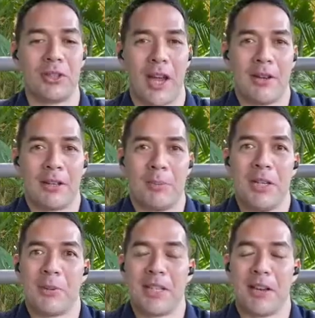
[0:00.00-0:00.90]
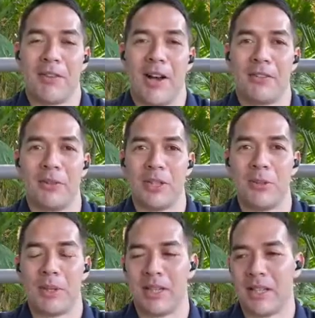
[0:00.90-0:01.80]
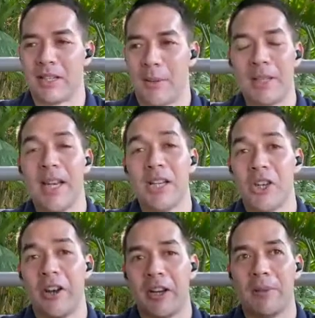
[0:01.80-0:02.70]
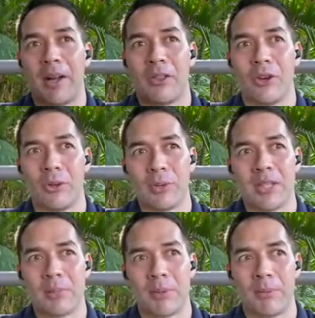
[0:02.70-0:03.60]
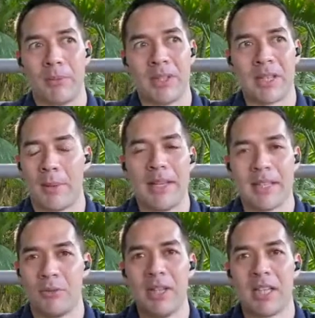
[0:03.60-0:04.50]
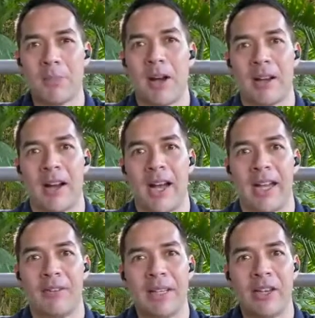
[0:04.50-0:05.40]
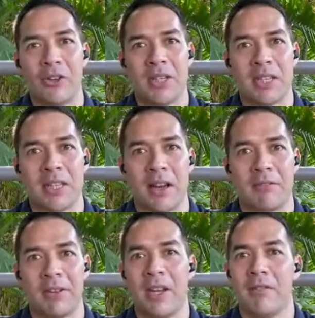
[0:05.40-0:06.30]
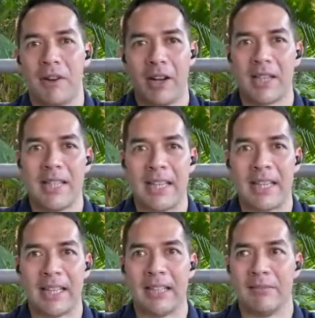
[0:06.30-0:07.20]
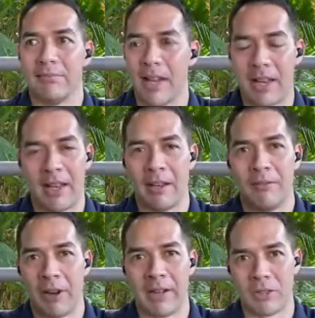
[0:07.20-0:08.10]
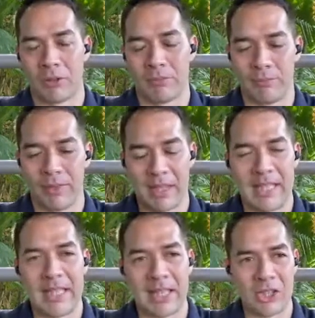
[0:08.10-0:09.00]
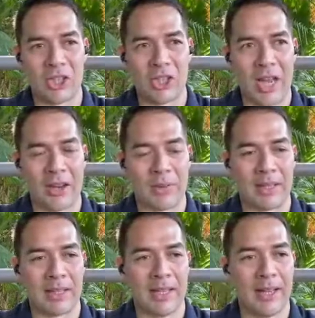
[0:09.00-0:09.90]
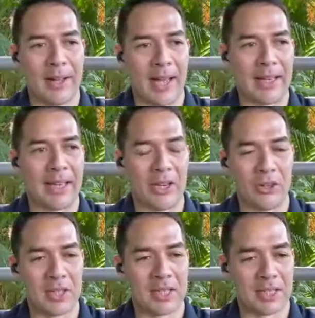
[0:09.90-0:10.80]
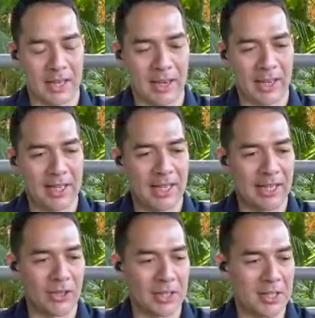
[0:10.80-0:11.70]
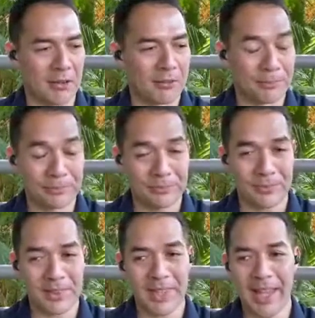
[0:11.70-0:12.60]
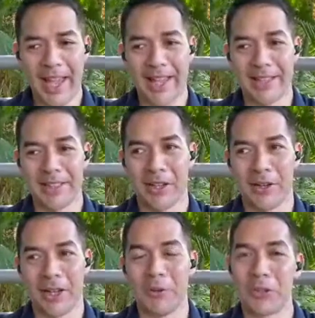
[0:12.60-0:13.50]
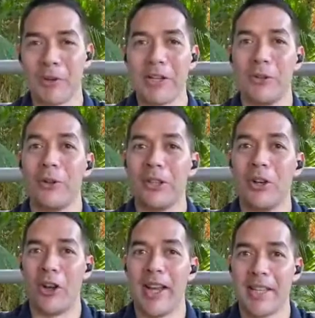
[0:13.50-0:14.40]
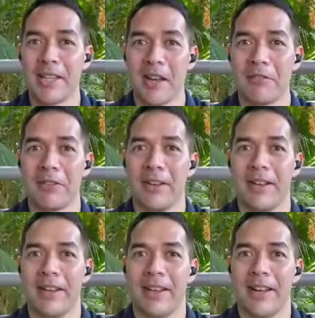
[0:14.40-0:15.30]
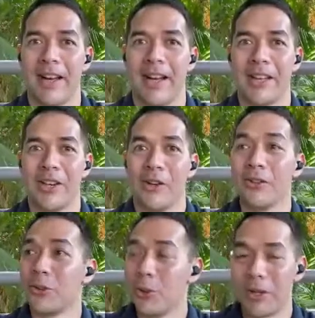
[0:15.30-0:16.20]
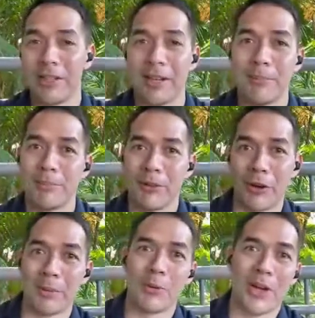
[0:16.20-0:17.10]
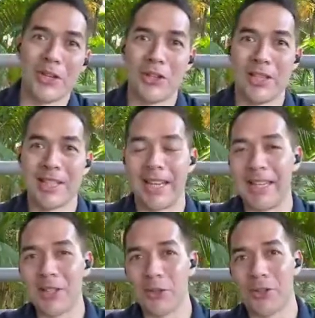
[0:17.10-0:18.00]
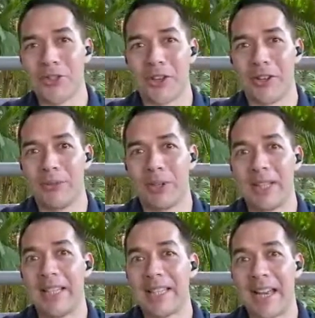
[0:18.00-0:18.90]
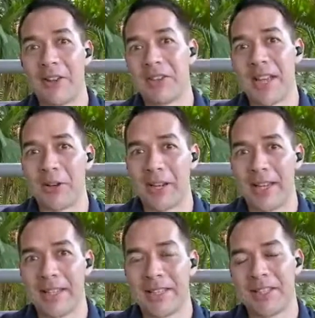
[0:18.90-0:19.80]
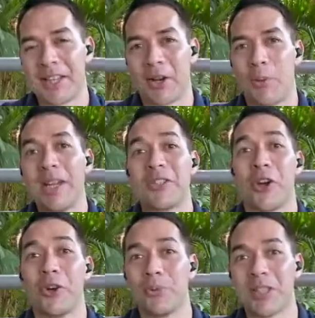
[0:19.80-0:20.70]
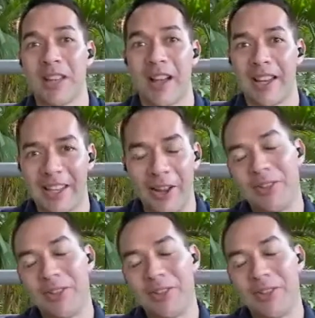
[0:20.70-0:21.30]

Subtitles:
I had pinched myself afterwards because I mean Teddy Sheringham I thought was I mean, he's a really smart guy. He really knows his stuff, very articulate and very sort of easy to chat with, and knows his like I said he knows his stuff. And it was great doing all the air stuff. Talking to him, throwing him questions, getting his thoughts on what he thinks Gareth Southgate's waistcoat was like.